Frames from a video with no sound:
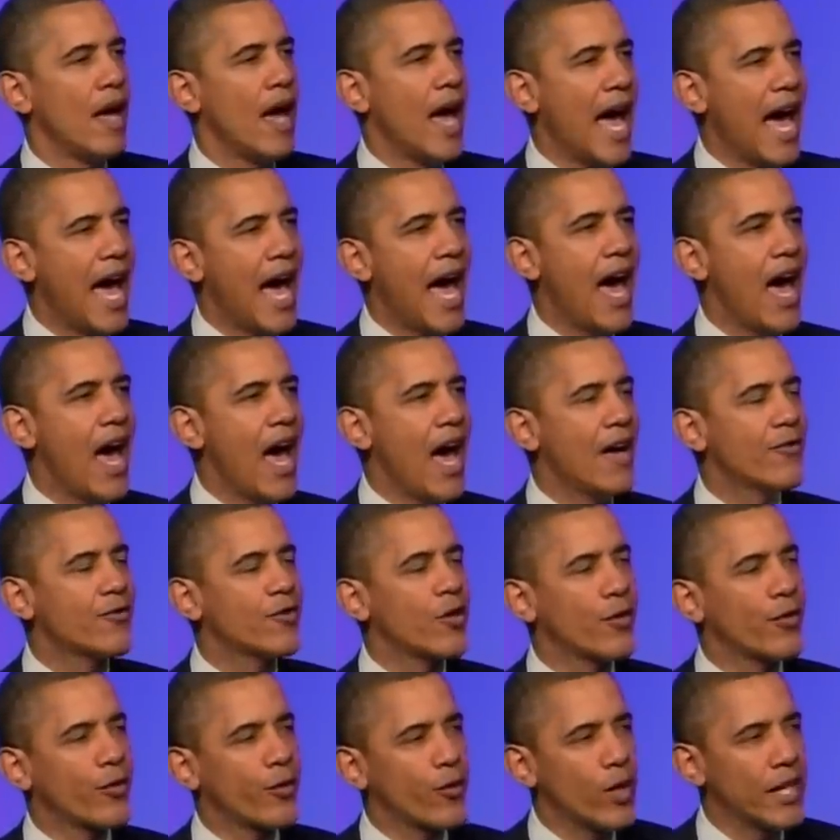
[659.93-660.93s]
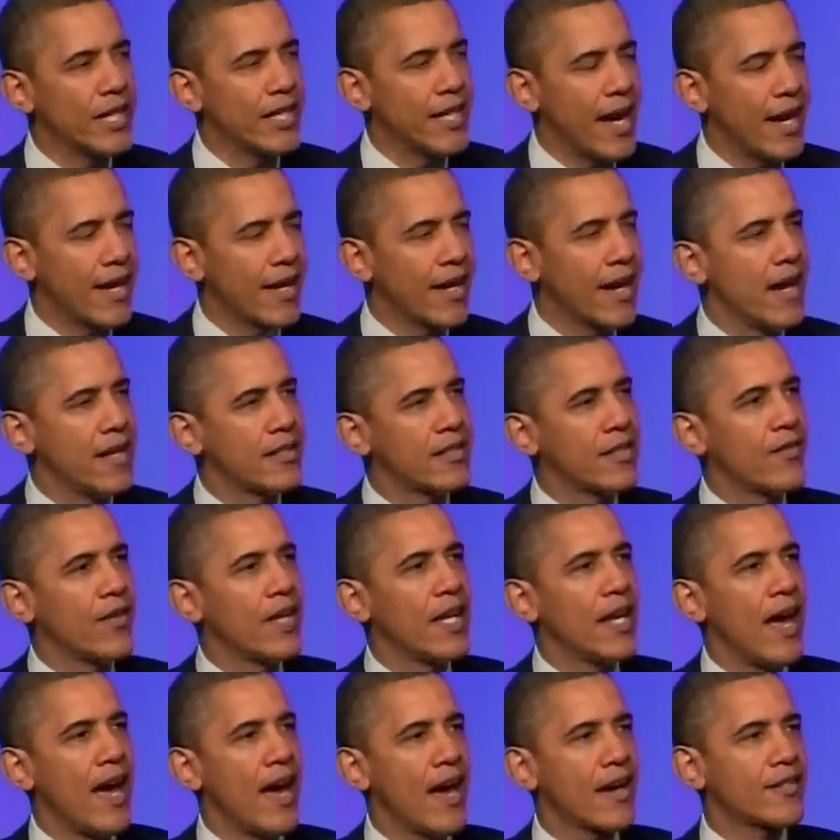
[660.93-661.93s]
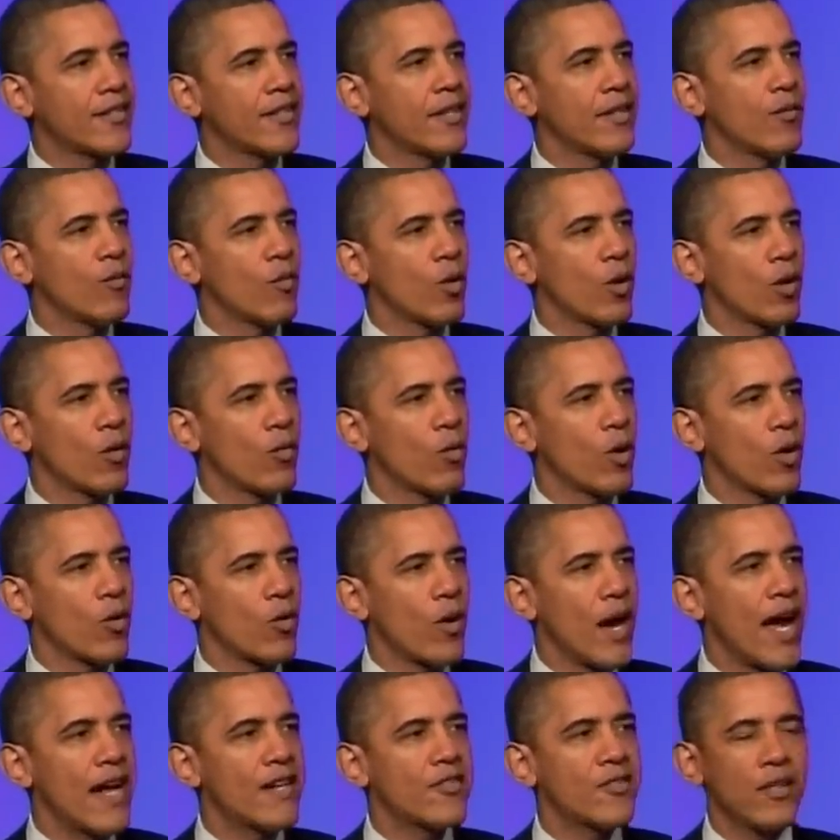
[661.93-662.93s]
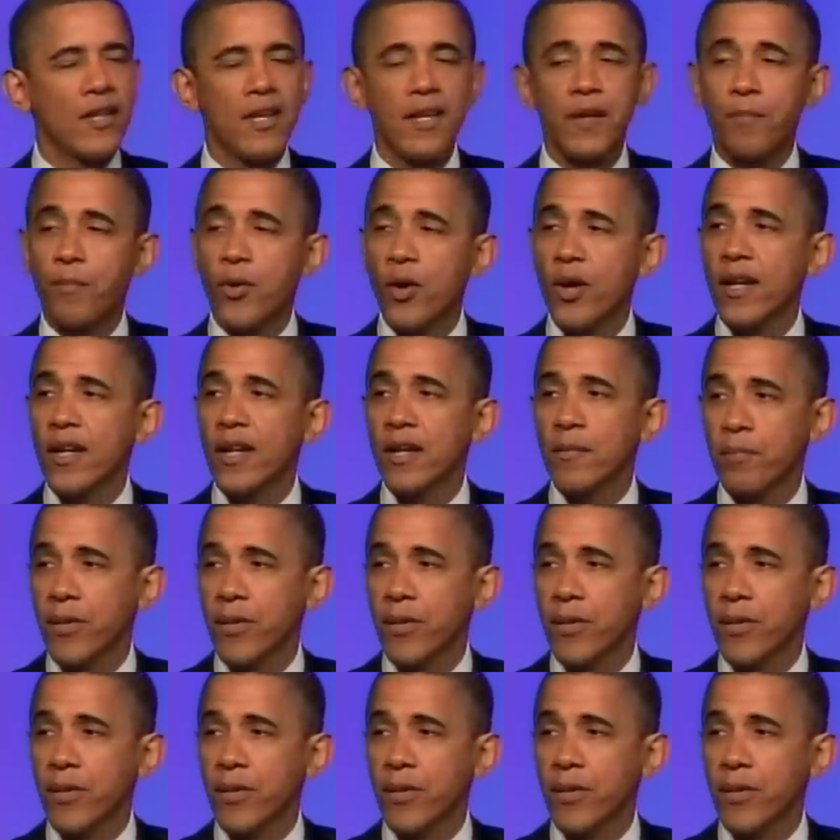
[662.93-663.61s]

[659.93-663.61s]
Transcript: After 3 decades of inaction, we're gradually putting in